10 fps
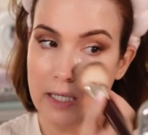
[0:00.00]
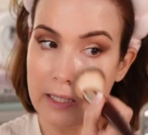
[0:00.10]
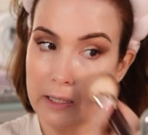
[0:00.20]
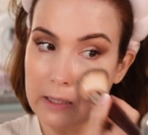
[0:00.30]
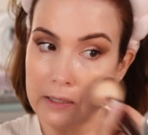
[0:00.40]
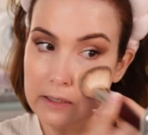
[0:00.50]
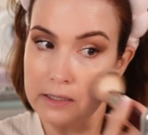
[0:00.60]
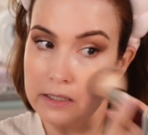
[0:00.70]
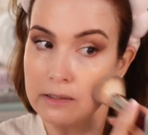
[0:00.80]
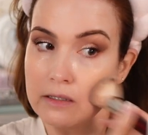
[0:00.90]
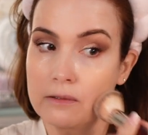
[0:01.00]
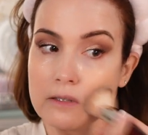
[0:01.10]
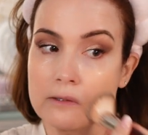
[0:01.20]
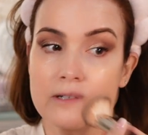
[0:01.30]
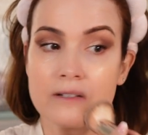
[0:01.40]
And
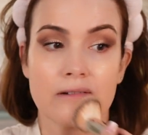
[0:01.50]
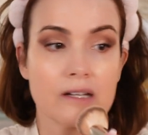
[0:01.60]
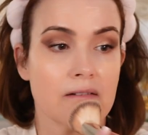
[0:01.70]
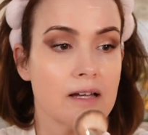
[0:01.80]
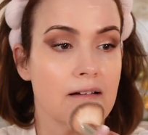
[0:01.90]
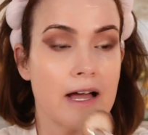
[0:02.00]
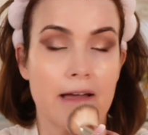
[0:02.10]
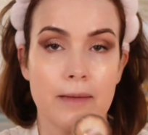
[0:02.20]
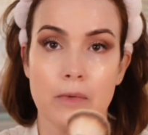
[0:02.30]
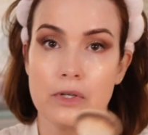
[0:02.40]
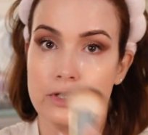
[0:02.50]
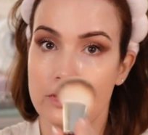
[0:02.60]
I'm